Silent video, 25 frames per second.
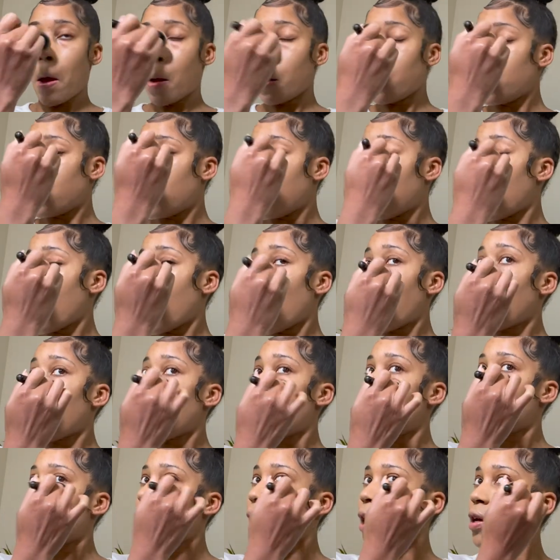
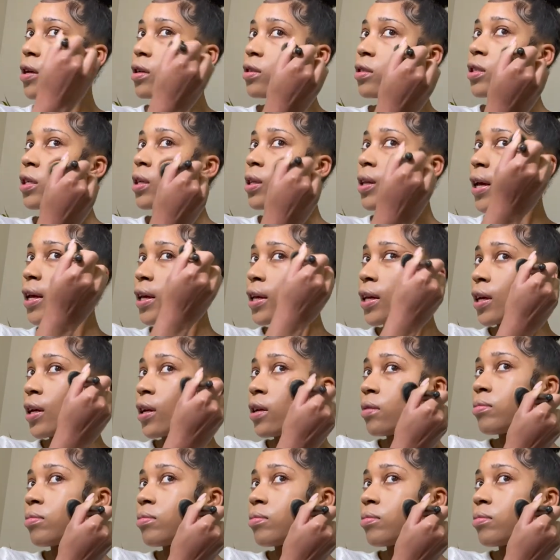not I used to like get